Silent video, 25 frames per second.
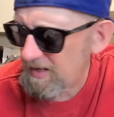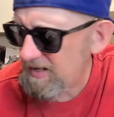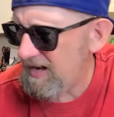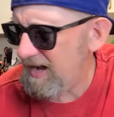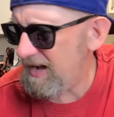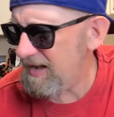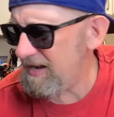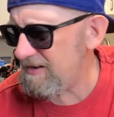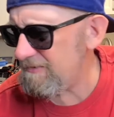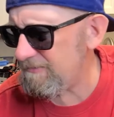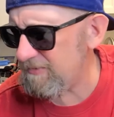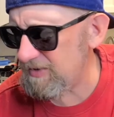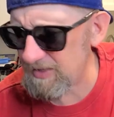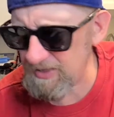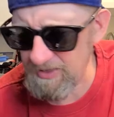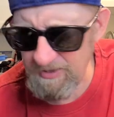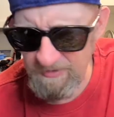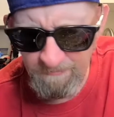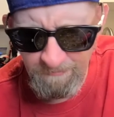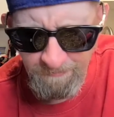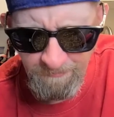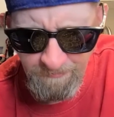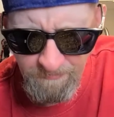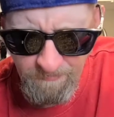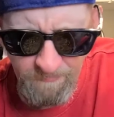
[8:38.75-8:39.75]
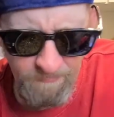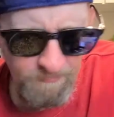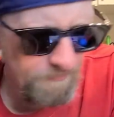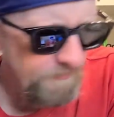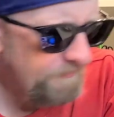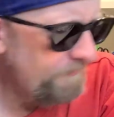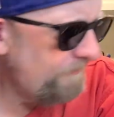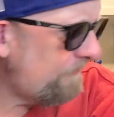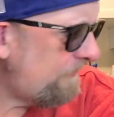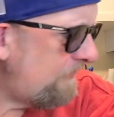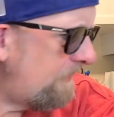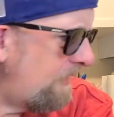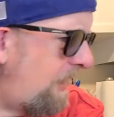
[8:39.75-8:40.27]
Kind of a,
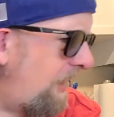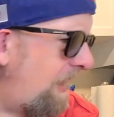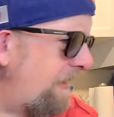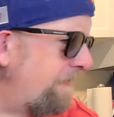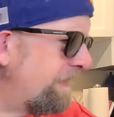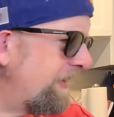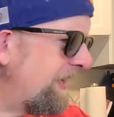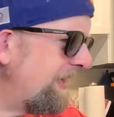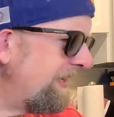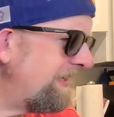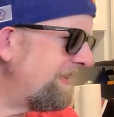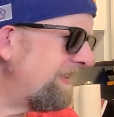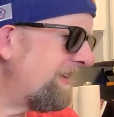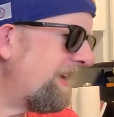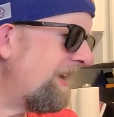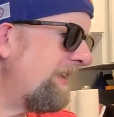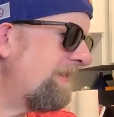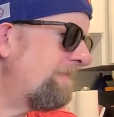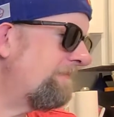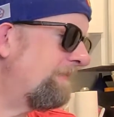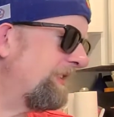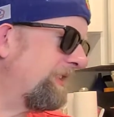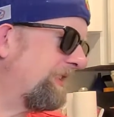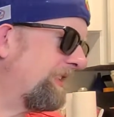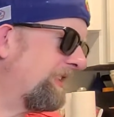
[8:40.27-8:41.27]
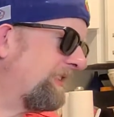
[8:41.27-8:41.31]
I'm getting kind of a